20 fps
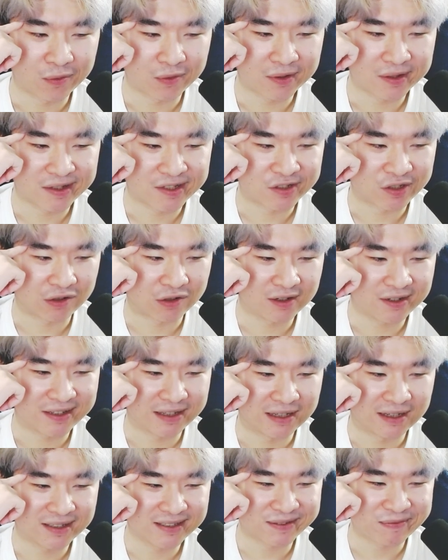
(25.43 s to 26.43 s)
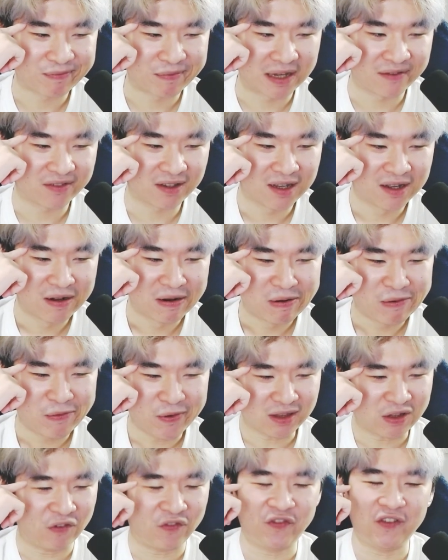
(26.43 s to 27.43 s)
sure, yes, maybe.
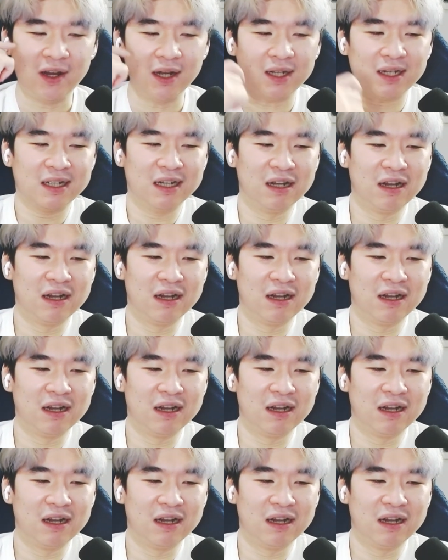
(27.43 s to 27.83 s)
What the fuck?